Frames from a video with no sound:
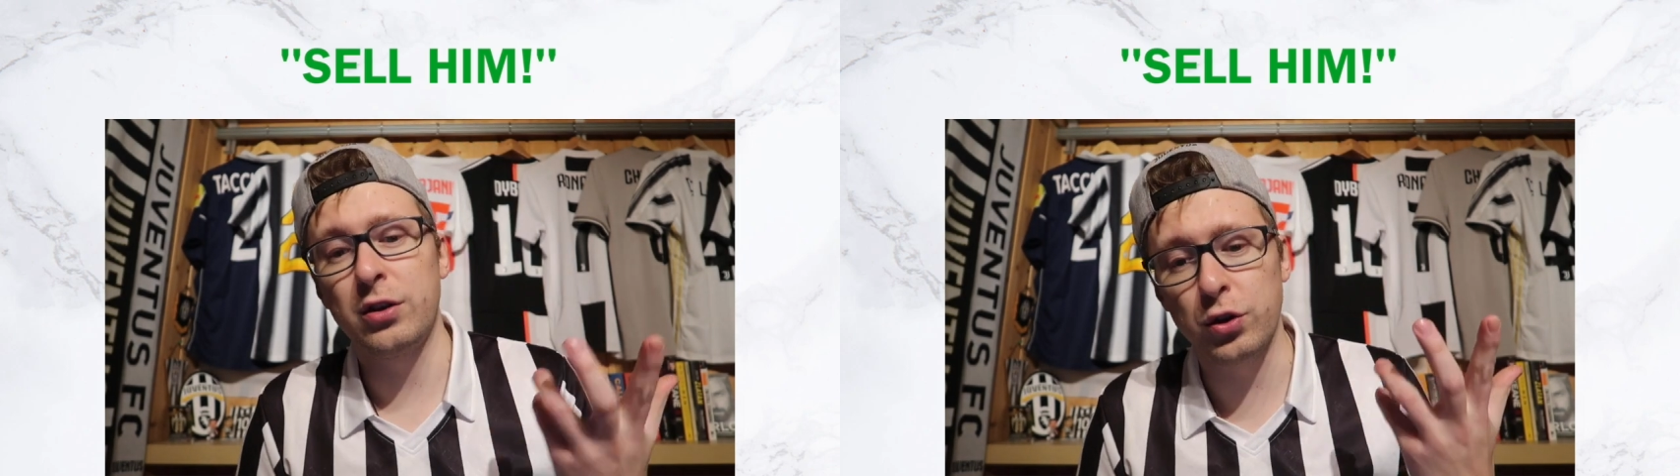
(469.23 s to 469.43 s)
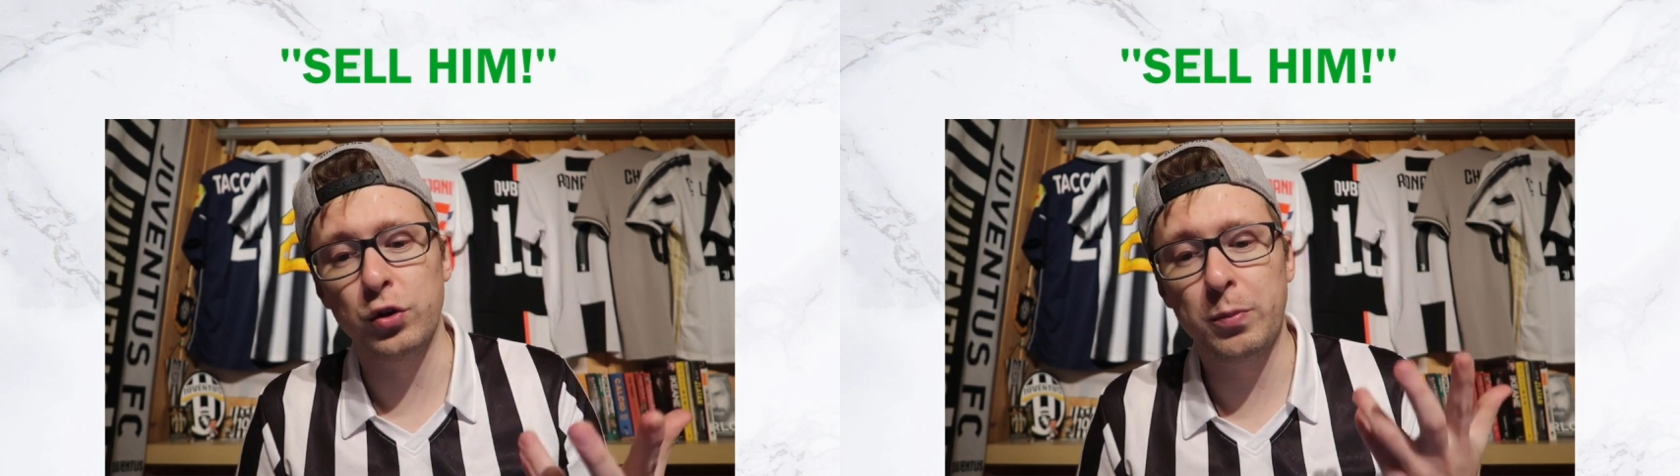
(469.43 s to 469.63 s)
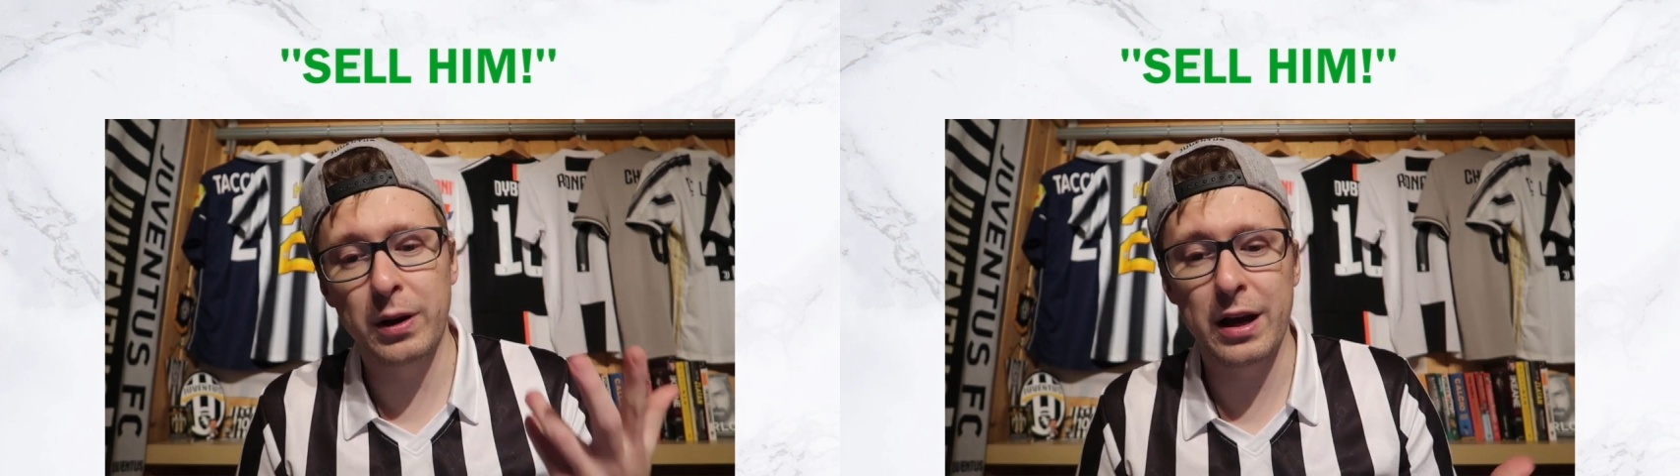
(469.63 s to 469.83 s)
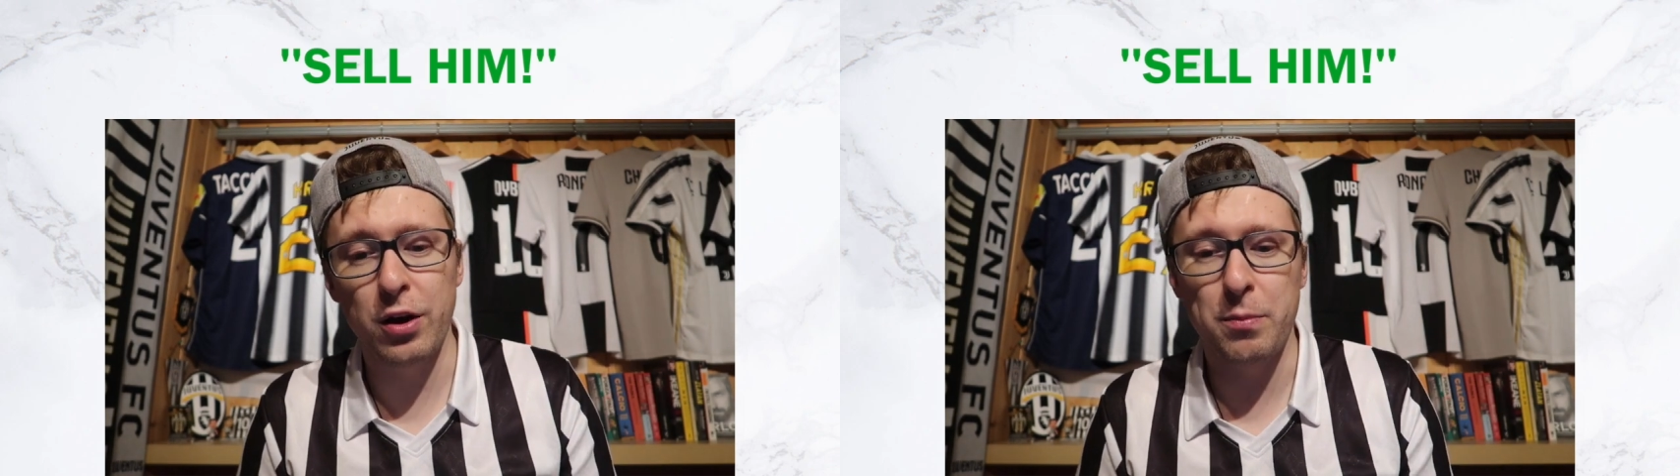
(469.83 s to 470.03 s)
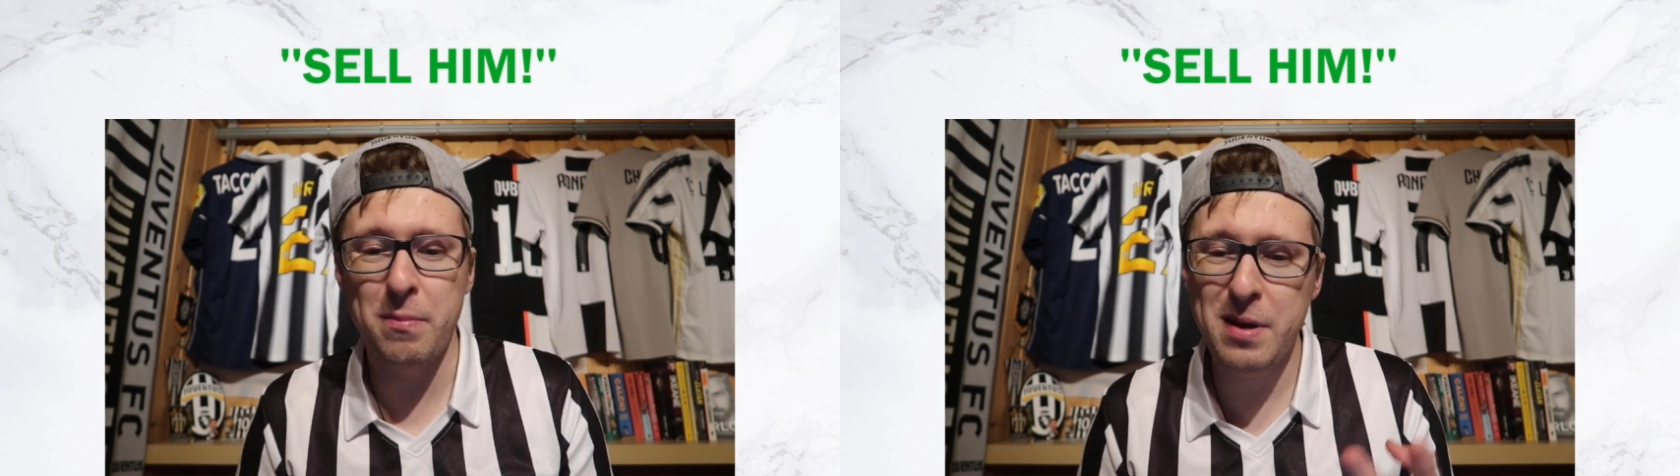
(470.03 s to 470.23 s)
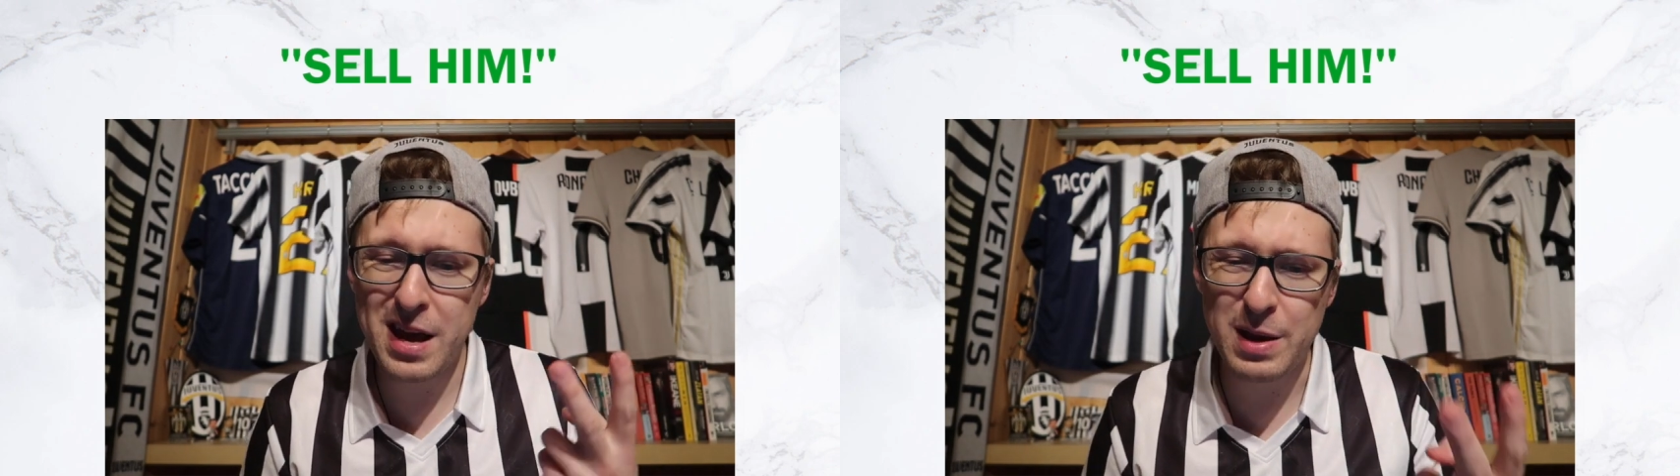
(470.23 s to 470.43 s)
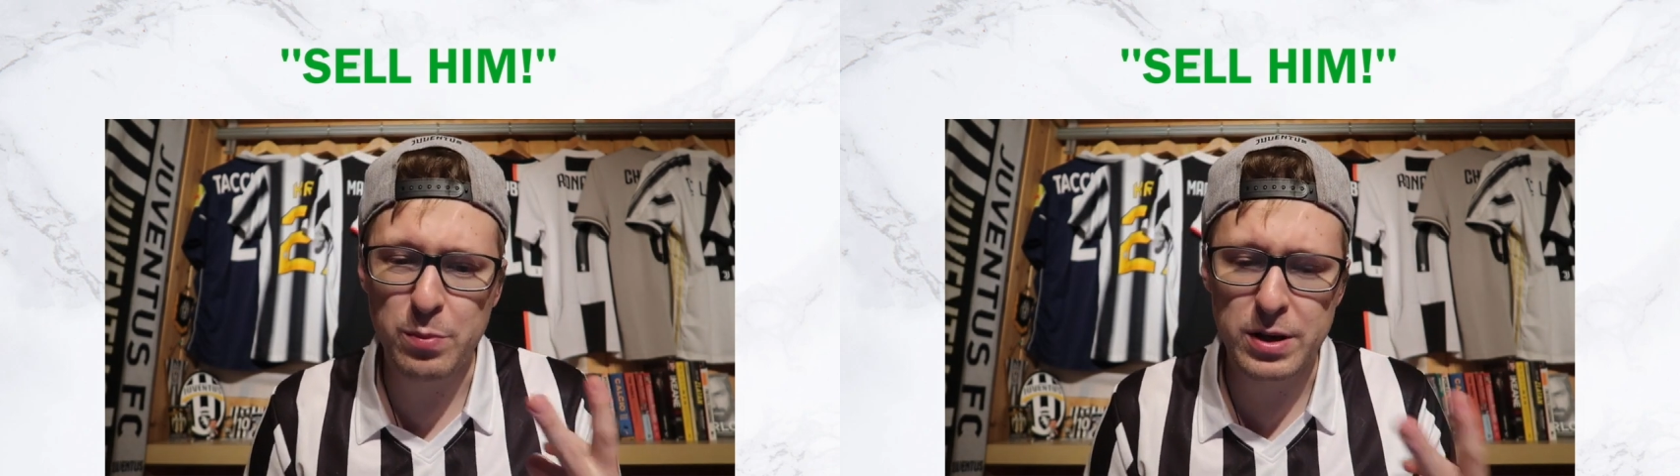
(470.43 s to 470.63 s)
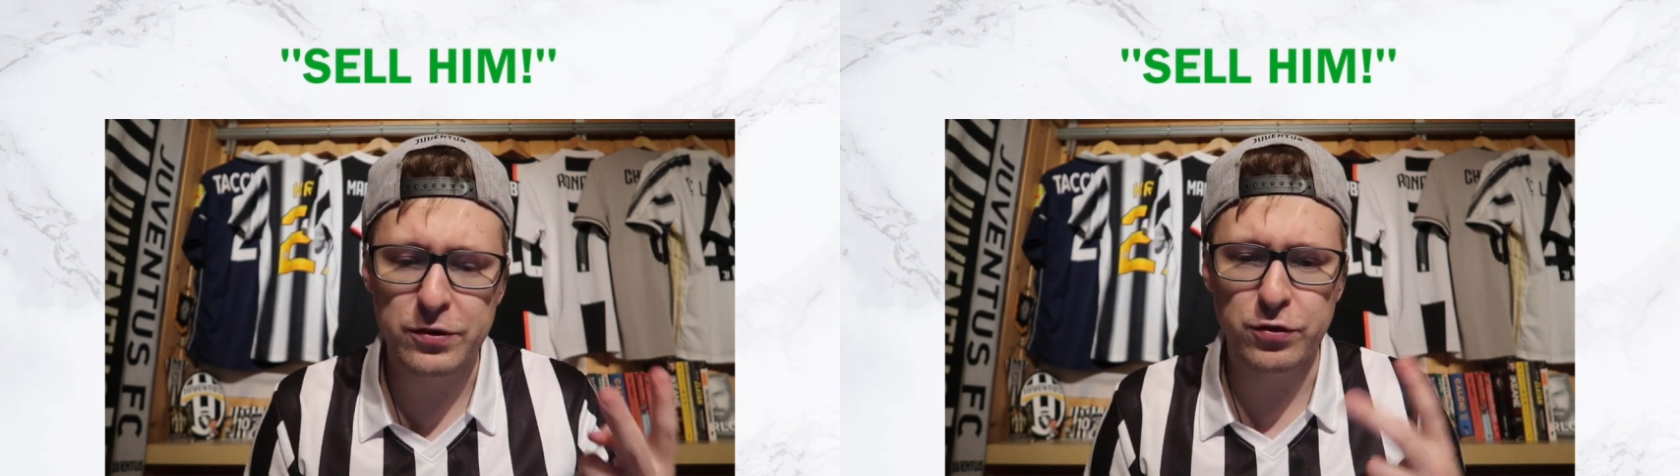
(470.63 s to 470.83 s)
good player, maybe